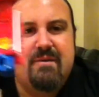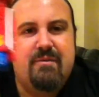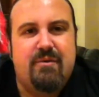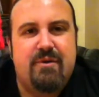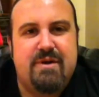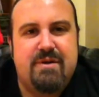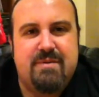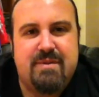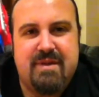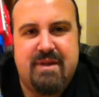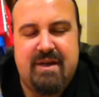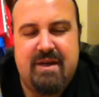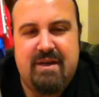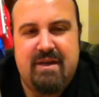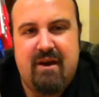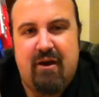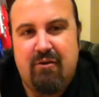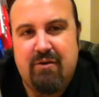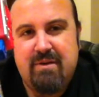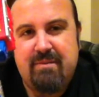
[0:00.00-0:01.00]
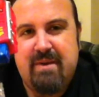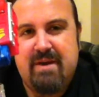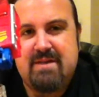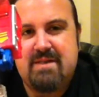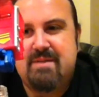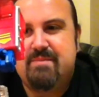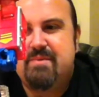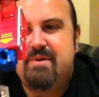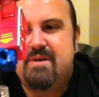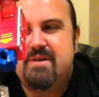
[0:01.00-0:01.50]
Whereas with the older
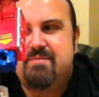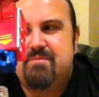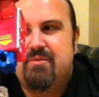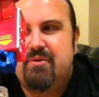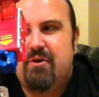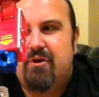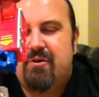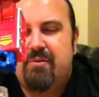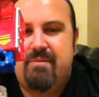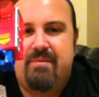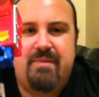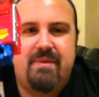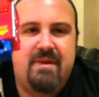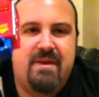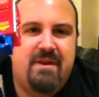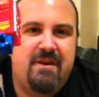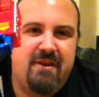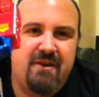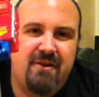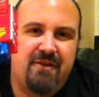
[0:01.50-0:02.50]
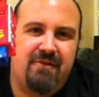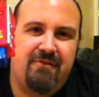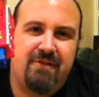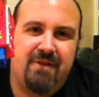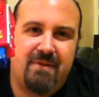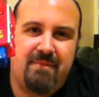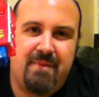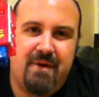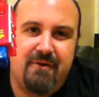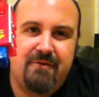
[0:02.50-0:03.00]
Masterpiece Prime, you couldn't
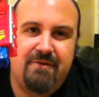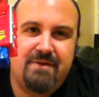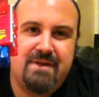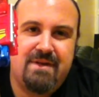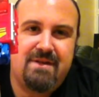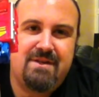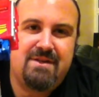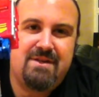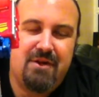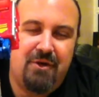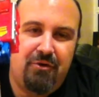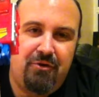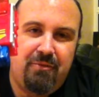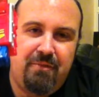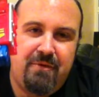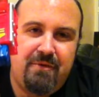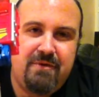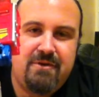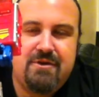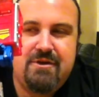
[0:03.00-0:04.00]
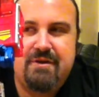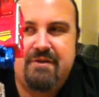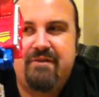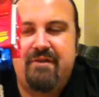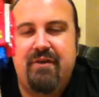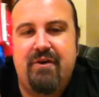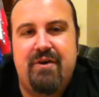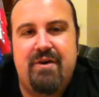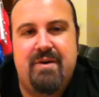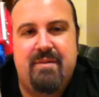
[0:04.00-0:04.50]
really pose it too much. You're
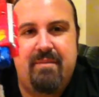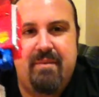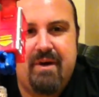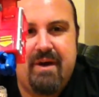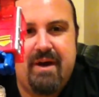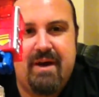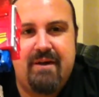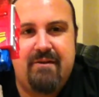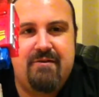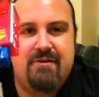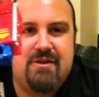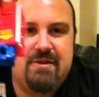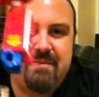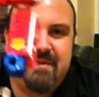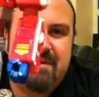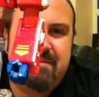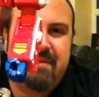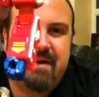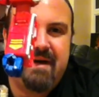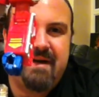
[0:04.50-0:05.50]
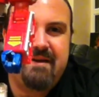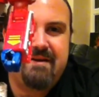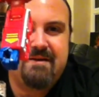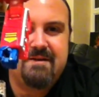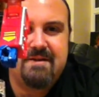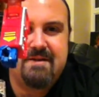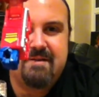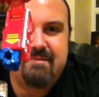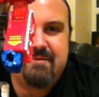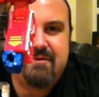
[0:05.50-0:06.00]
frightened of breaking it or chipping the paint
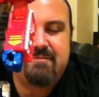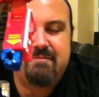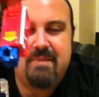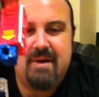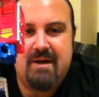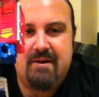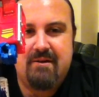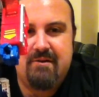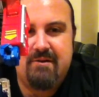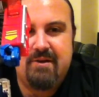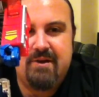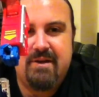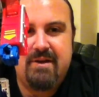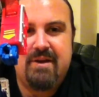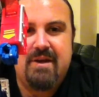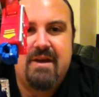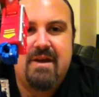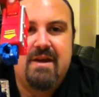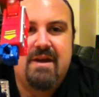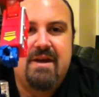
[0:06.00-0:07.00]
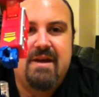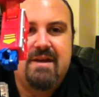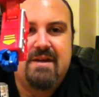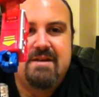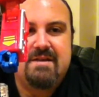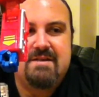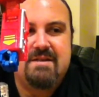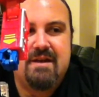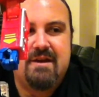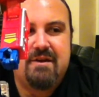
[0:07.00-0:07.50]
because there's that much metal on it.
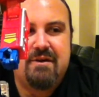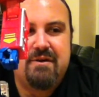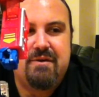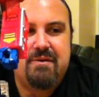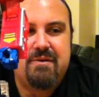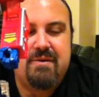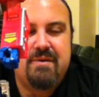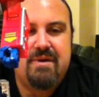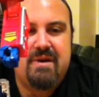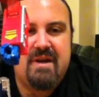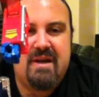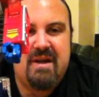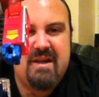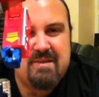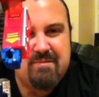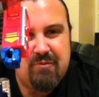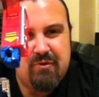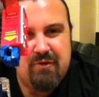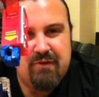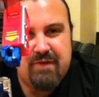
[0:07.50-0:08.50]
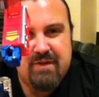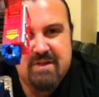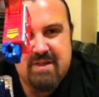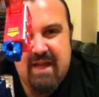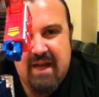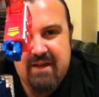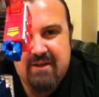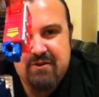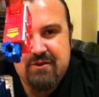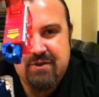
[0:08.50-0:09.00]
So it's more of a
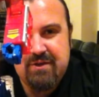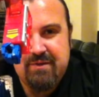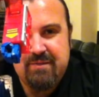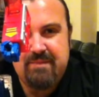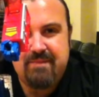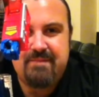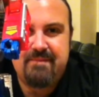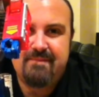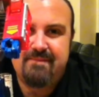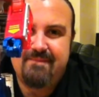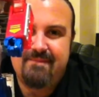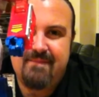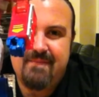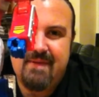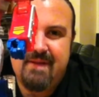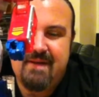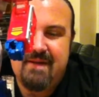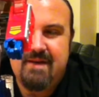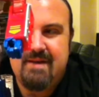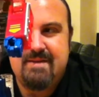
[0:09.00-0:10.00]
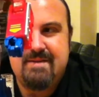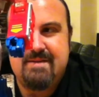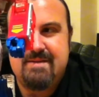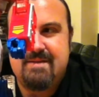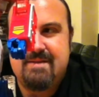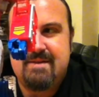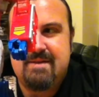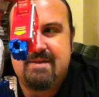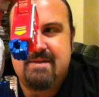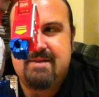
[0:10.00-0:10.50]
statue, and
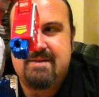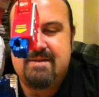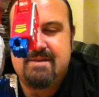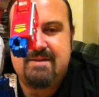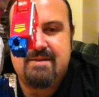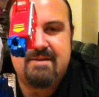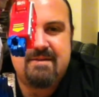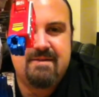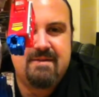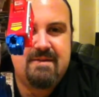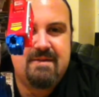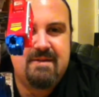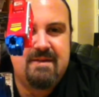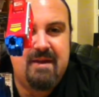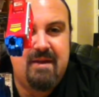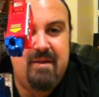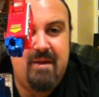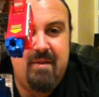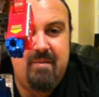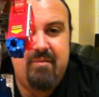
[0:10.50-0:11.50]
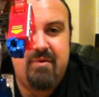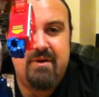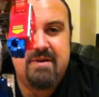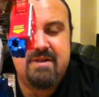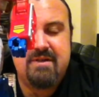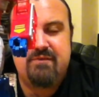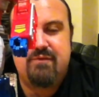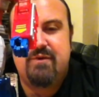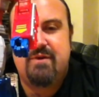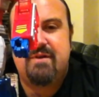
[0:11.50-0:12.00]
an
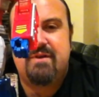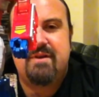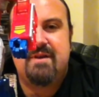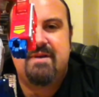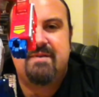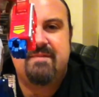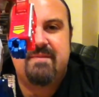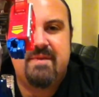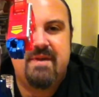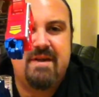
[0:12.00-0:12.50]
impressive one at that.